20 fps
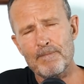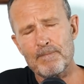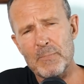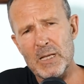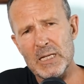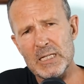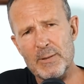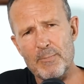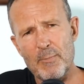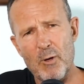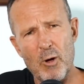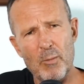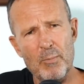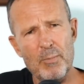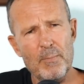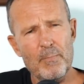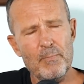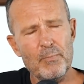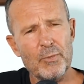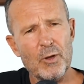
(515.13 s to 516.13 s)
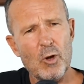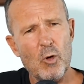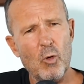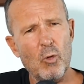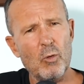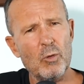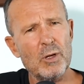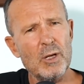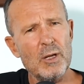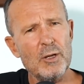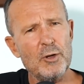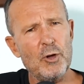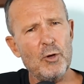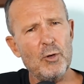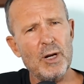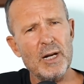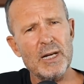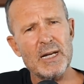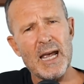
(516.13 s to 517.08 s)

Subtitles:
There's a mob called Unit